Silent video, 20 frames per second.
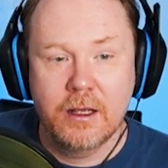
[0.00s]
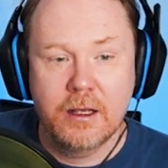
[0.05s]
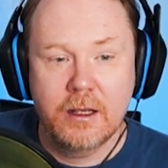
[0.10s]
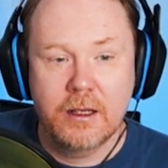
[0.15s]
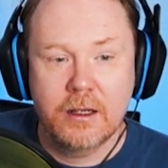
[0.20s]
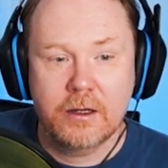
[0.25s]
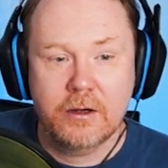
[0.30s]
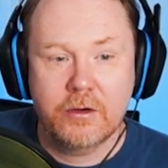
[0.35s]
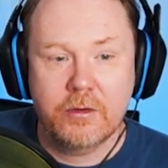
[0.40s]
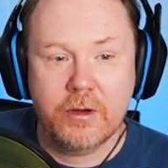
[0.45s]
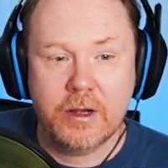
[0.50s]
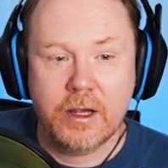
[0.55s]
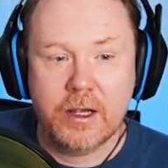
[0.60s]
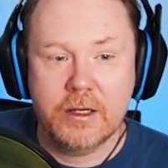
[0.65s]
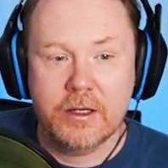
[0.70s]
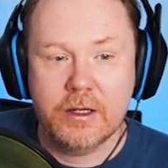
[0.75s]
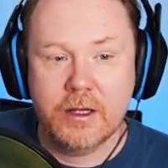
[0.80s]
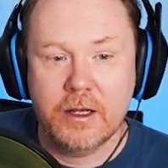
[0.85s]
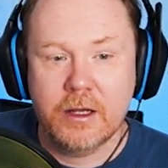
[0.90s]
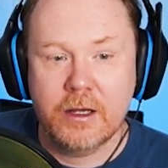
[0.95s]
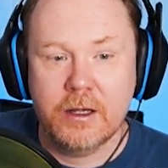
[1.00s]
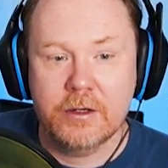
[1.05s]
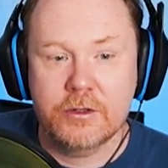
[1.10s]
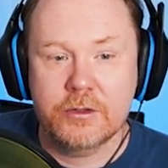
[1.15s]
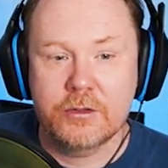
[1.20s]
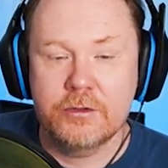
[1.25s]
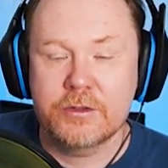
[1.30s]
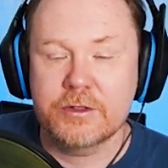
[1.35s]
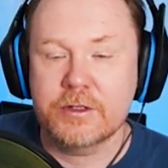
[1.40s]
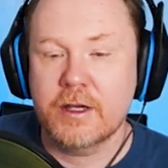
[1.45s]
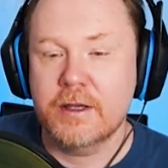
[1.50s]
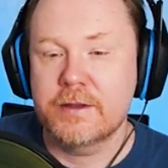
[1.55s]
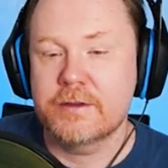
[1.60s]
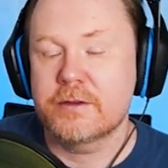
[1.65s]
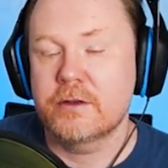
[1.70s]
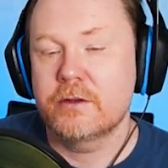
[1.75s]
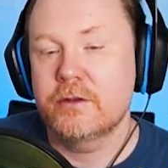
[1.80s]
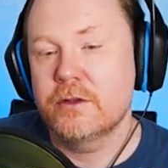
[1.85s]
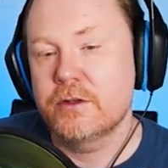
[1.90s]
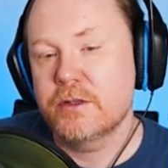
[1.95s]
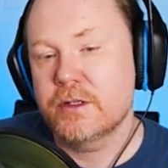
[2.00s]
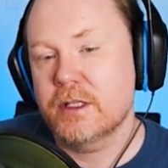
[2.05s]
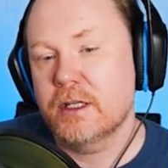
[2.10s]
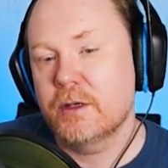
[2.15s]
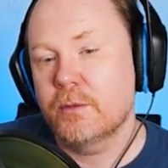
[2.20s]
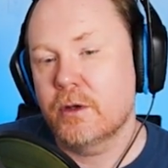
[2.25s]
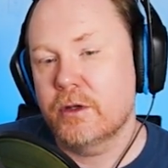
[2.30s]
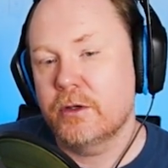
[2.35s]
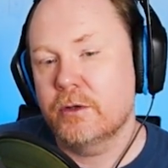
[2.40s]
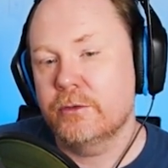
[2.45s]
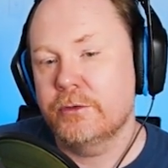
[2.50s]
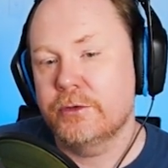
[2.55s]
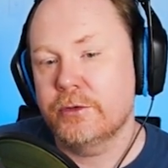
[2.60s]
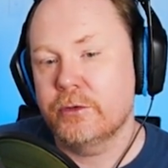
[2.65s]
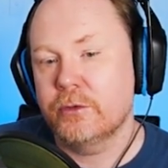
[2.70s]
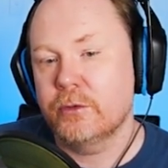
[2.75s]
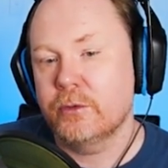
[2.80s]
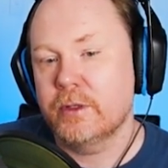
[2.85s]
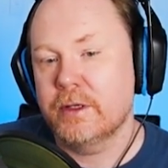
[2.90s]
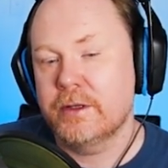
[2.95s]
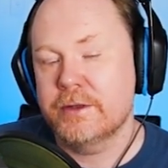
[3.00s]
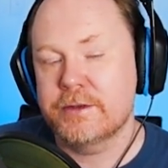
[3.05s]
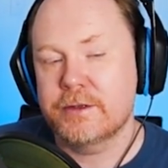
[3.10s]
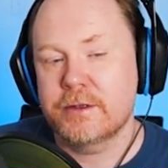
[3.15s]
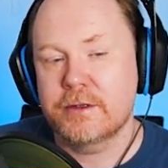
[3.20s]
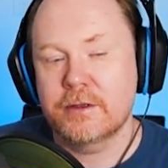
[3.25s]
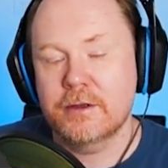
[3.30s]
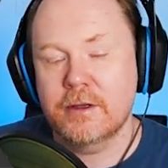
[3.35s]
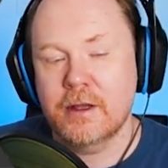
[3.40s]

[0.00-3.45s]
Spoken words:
create two sides. So usually what you'll do is